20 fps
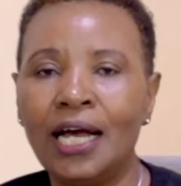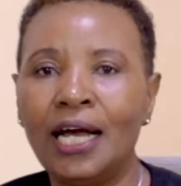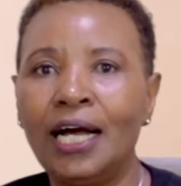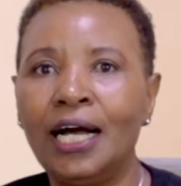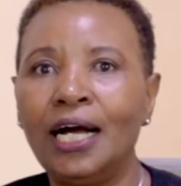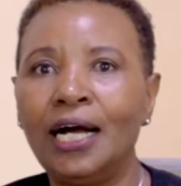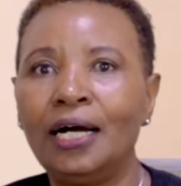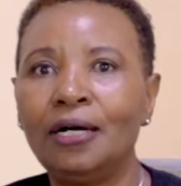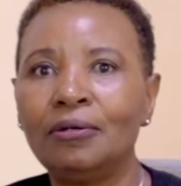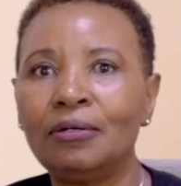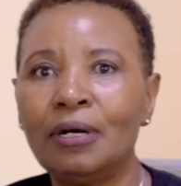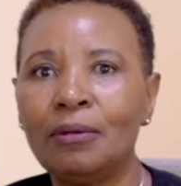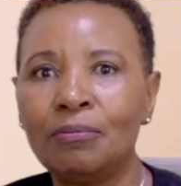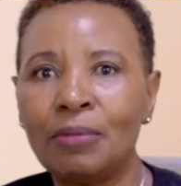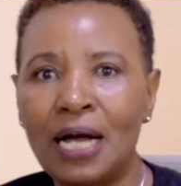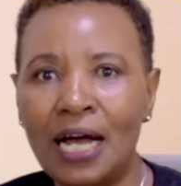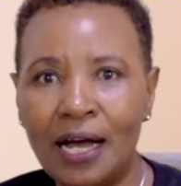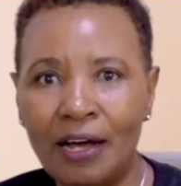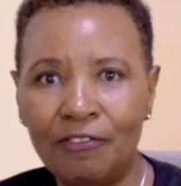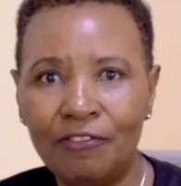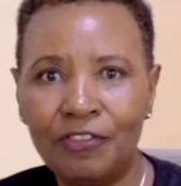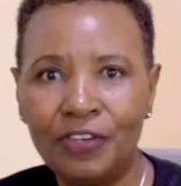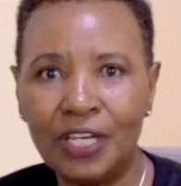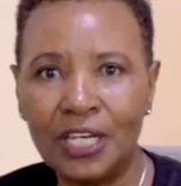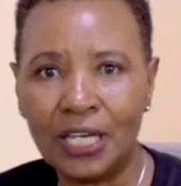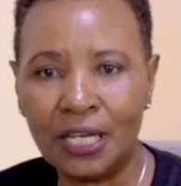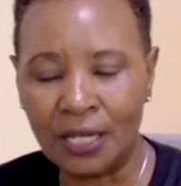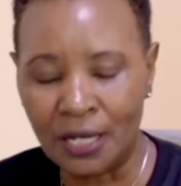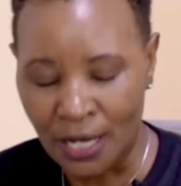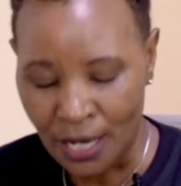I'm
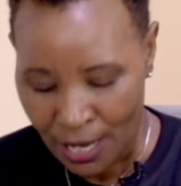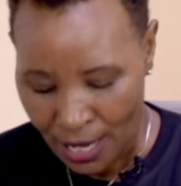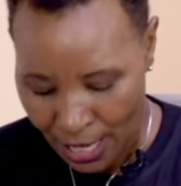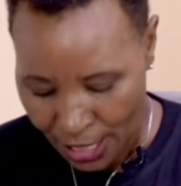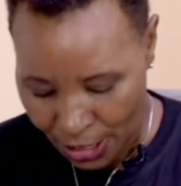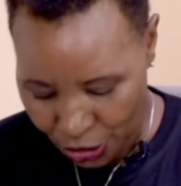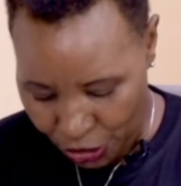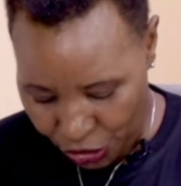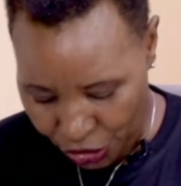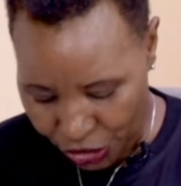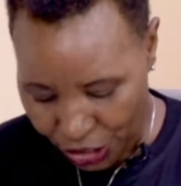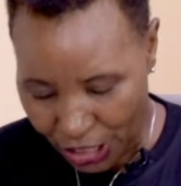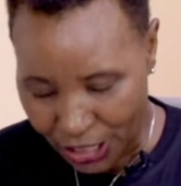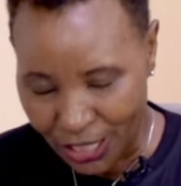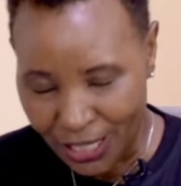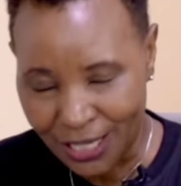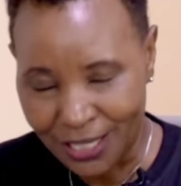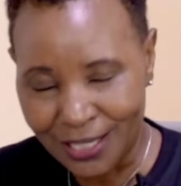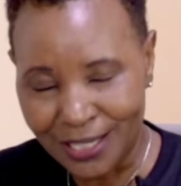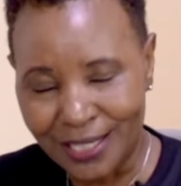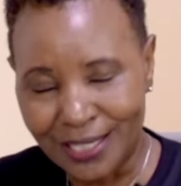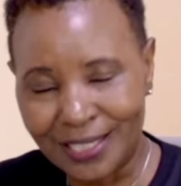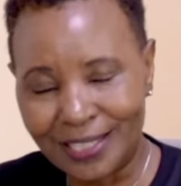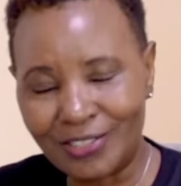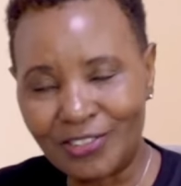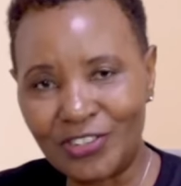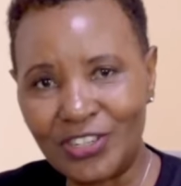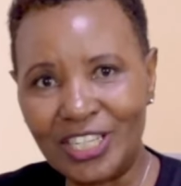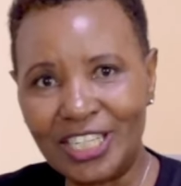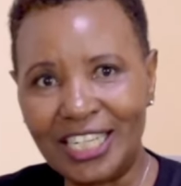having a t-shirt that
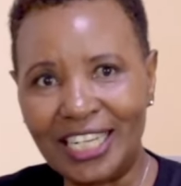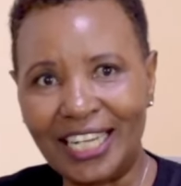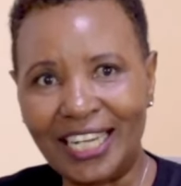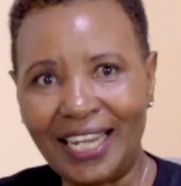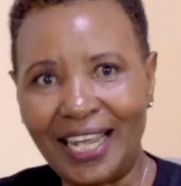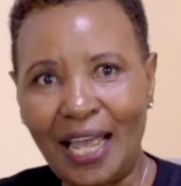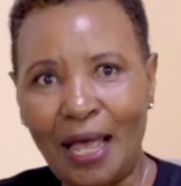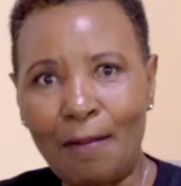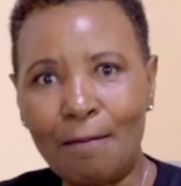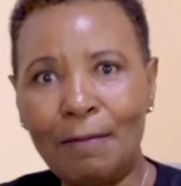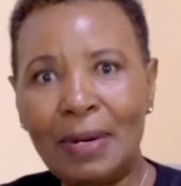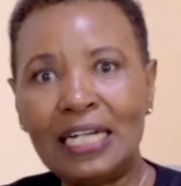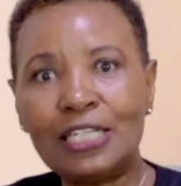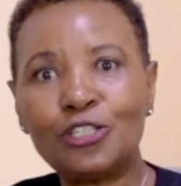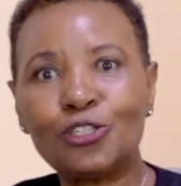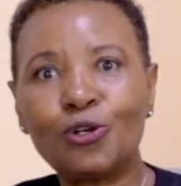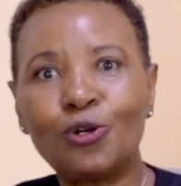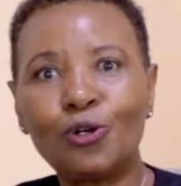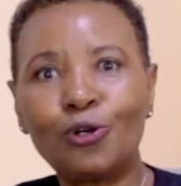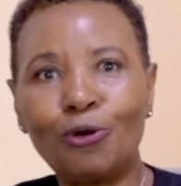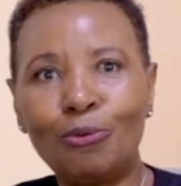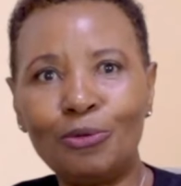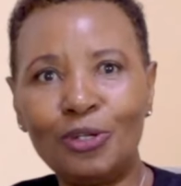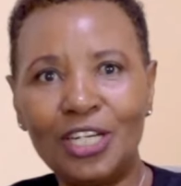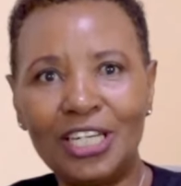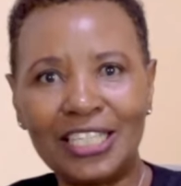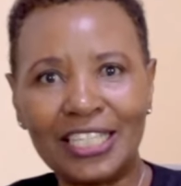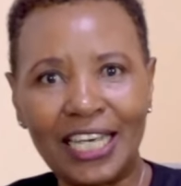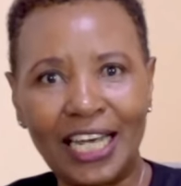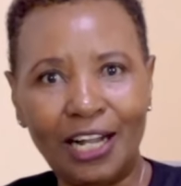is reading Bansol
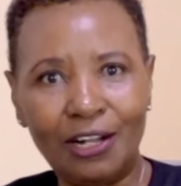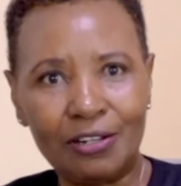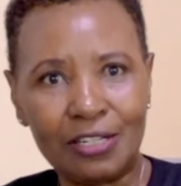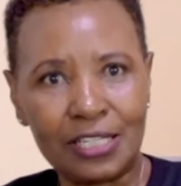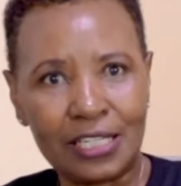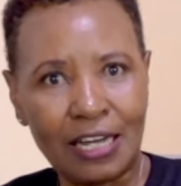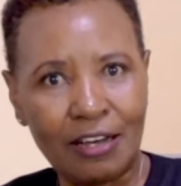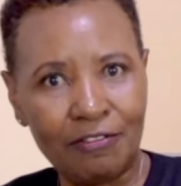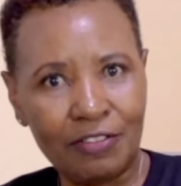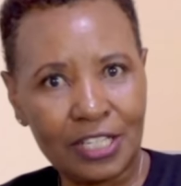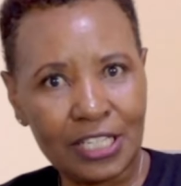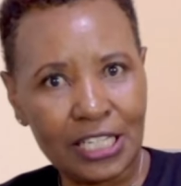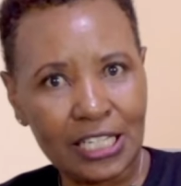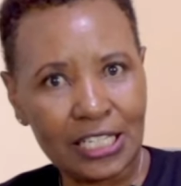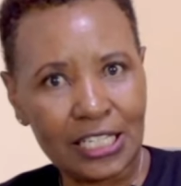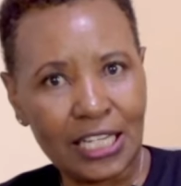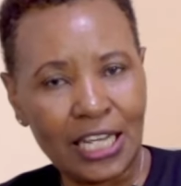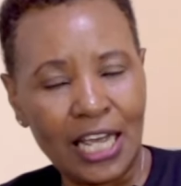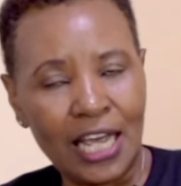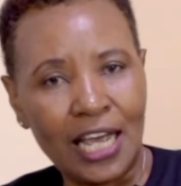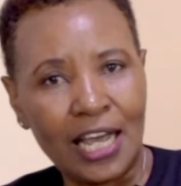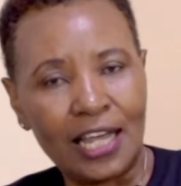Community Health Services.